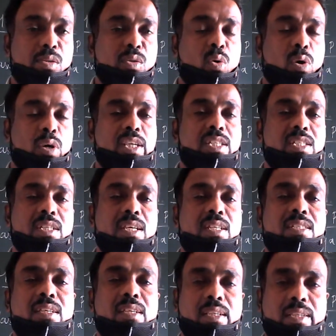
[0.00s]
No
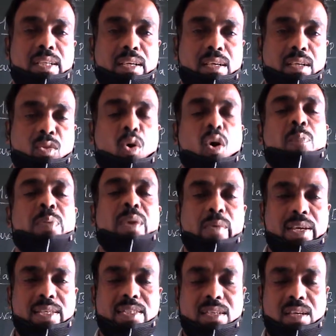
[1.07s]
distance, nothing, no
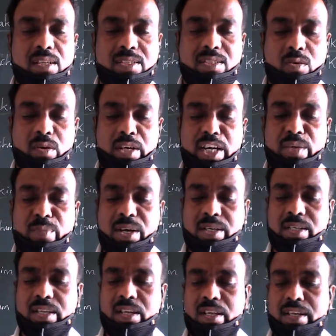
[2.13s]
privacy also. End
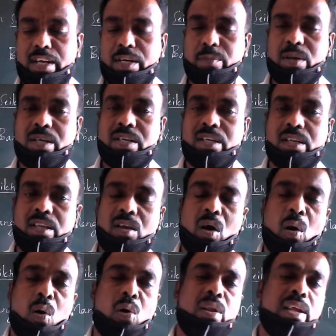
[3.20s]
makkalu irli gand makkalu irli,
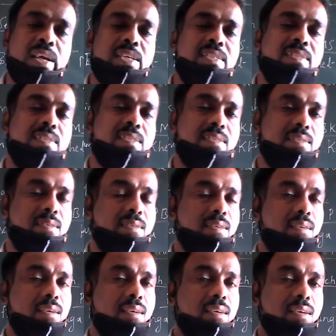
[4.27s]
all is
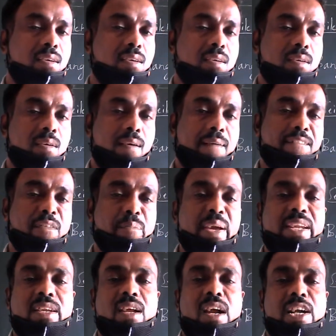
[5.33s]
for
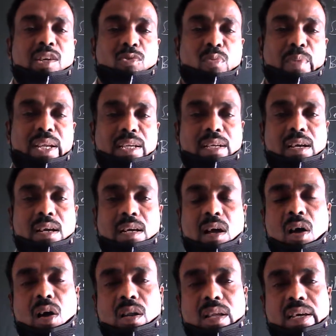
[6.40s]
men and women,
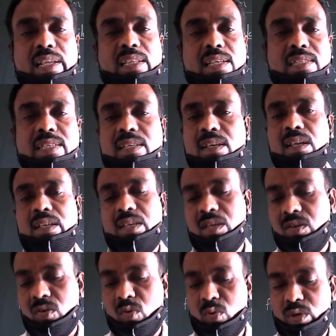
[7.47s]
all are in a single
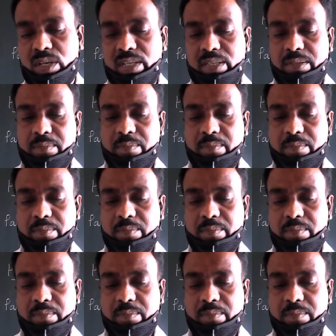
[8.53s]
queue only.